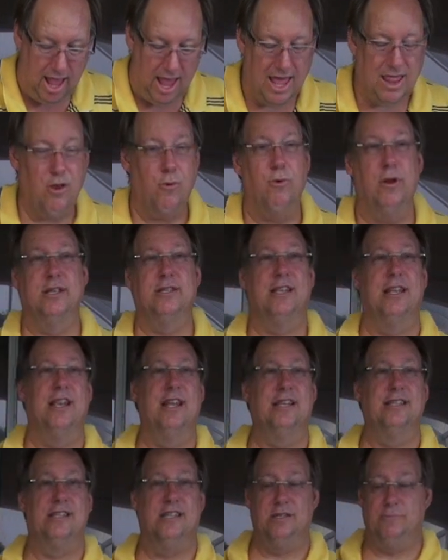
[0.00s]
And the reason
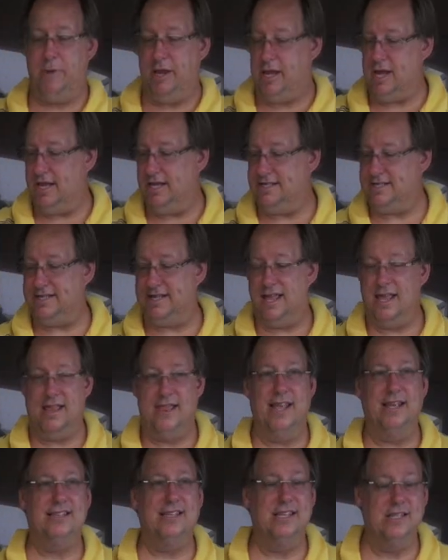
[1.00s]
is because
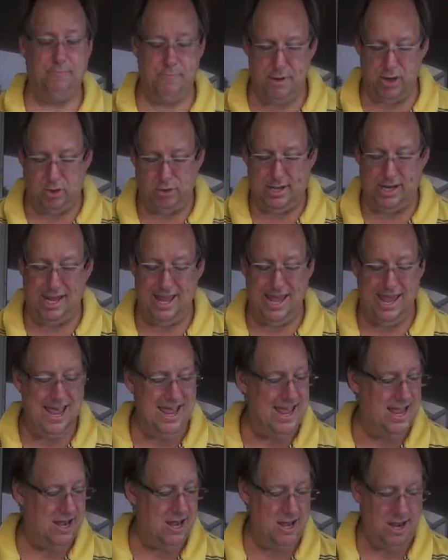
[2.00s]
this is built
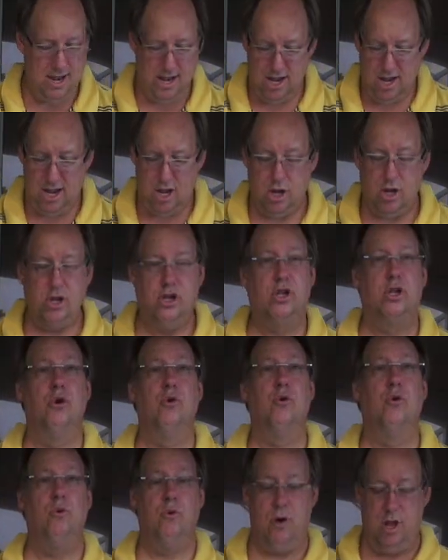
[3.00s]
into
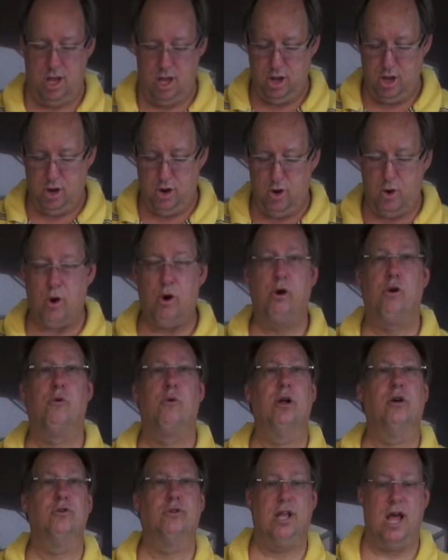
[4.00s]
your
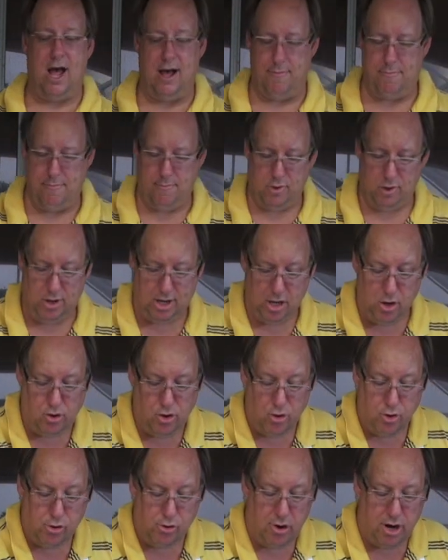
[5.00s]
grill top, to
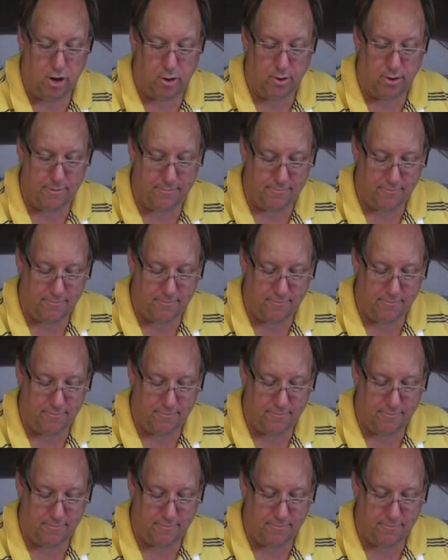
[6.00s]
your grill.